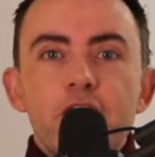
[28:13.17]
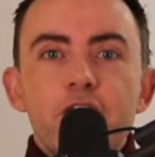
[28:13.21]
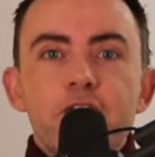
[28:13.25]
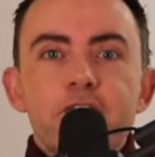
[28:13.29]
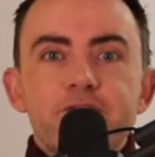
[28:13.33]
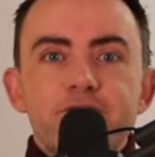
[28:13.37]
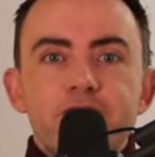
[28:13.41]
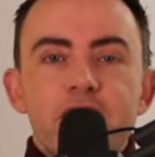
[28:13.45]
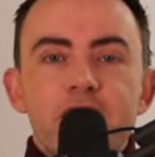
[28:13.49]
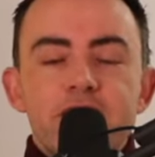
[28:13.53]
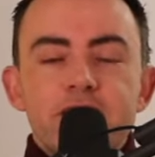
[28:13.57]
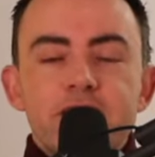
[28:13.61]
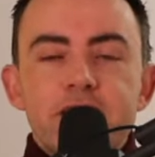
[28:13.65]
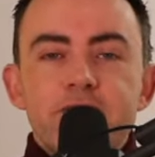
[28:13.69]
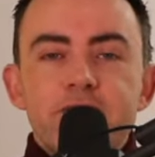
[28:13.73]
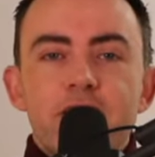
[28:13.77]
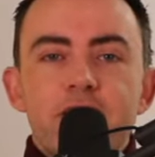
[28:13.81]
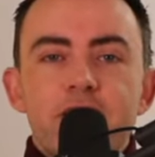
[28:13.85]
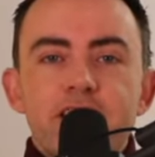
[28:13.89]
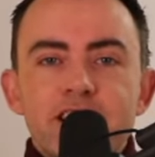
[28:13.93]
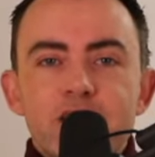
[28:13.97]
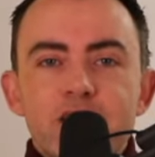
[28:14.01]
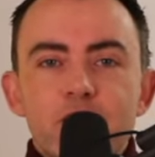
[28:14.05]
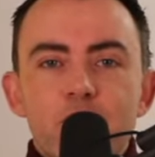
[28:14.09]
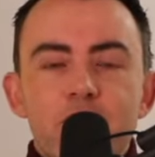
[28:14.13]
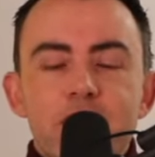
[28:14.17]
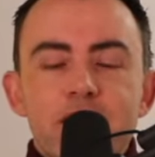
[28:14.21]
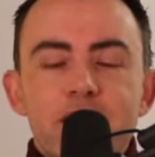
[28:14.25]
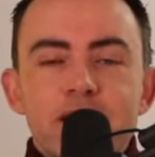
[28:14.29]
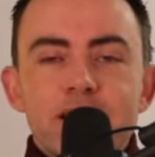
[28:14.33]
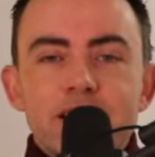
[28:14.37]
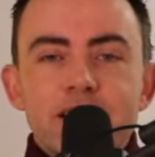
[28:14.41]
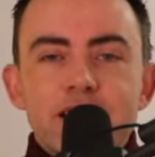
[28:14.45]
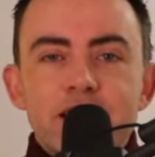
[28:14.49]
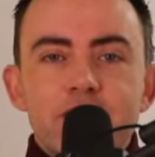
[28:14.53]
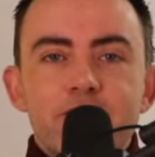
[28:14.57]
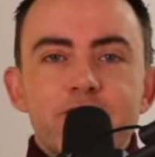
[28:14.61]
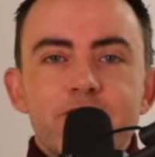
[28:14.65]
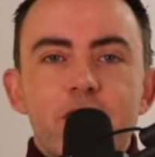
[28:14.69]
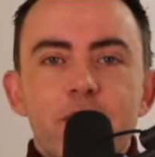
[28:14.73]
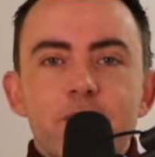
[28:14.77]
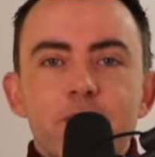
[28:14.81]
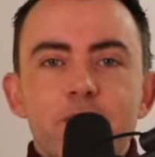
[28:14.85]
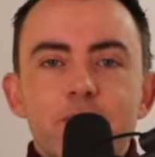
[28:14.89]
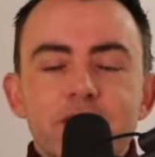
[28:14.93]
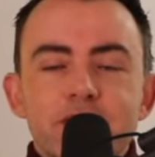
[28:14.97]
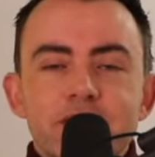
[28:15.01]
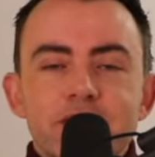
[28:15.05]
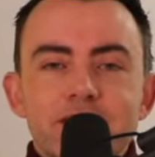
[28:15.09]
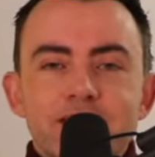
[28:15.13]
very, very quickly from
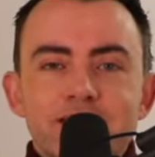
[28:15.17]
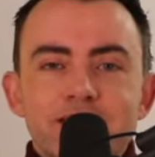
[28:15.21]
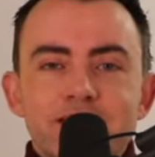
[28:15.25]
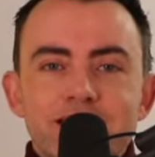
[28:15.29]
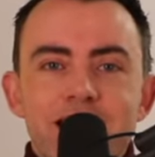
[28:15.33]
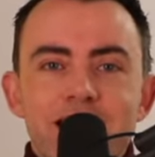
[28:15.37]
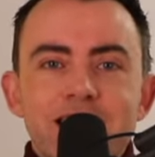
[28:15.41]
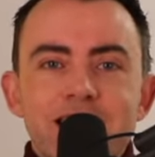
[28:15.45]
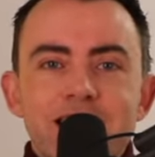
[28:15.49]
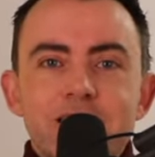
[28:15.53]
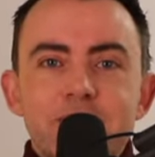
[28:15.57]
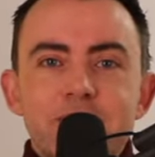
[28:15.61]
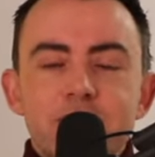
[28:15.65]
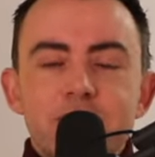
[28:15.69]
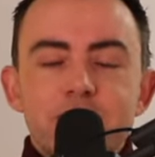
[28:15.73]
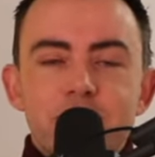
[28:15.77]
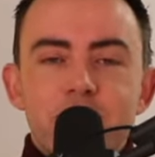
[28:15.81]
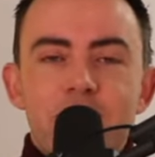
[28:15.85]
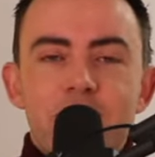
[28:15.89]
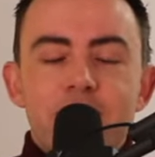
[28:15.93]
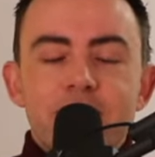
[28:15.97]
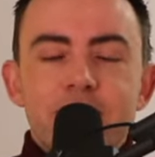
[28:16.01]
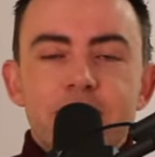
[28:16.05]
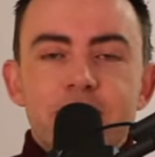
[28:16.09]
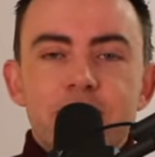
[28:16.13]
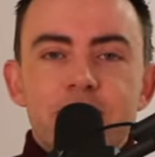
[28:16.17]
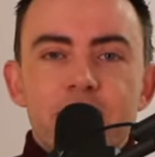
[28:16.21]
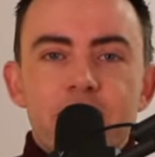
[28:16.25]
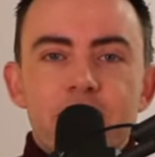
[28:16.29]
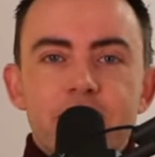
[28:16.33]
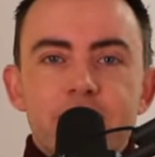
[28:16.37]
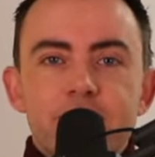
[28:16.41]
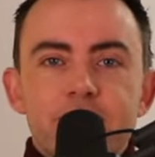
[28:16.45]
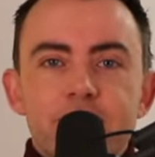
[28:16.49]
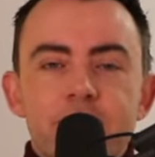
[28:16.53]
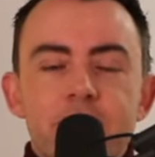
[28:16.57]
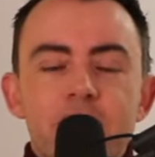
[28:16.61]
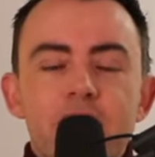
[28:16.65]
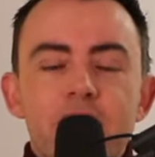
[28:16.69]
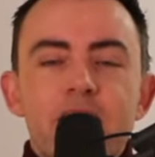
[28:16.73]
the same paragraph.